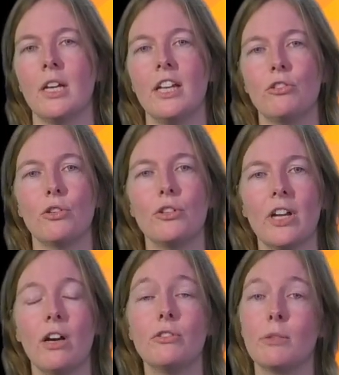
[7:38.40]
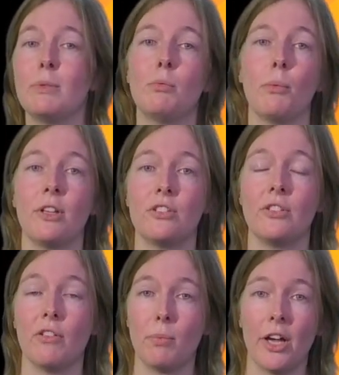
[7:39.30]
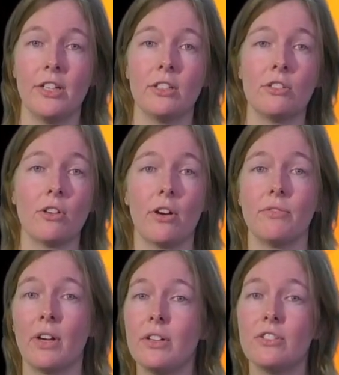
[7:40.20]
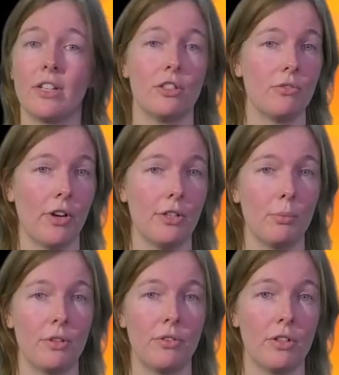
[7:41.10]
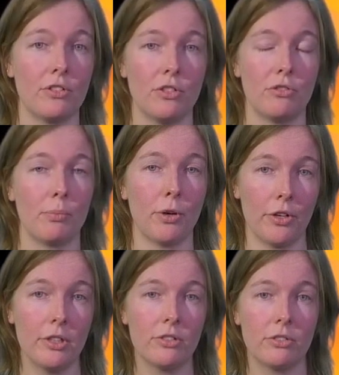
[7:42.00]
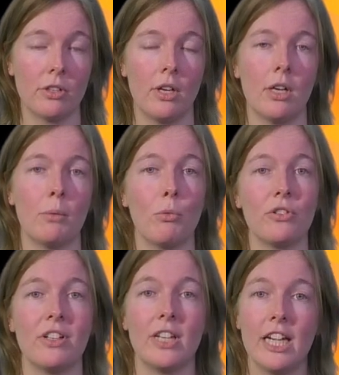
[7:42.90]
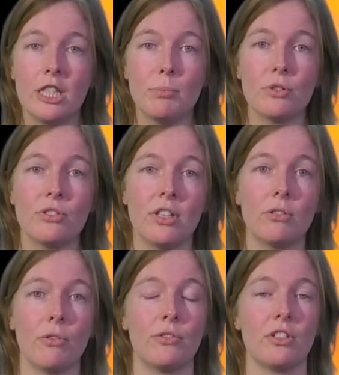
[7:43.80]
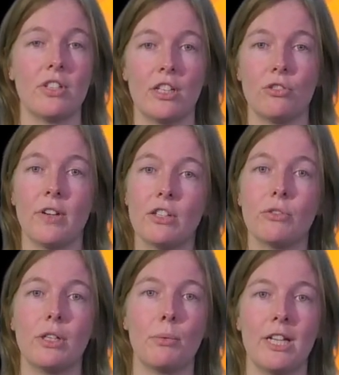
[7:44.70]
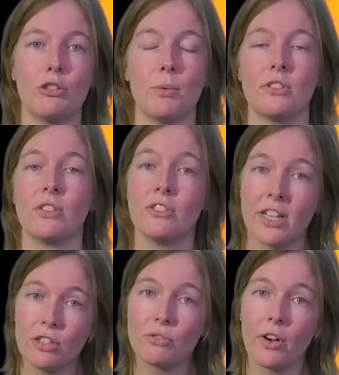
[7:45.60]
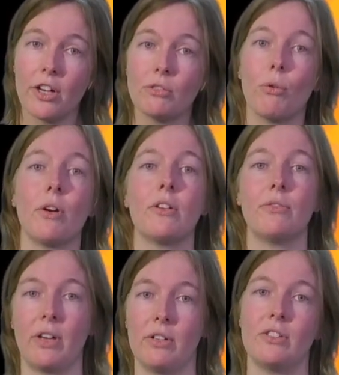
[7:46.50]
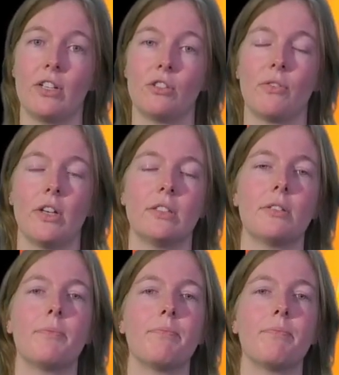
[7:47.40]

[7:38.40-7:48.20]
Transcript: It turned out that people with deafblindness are very satisfied with their assistive products. More than 80% of their satisfactory rates was satisfied or very satisfied.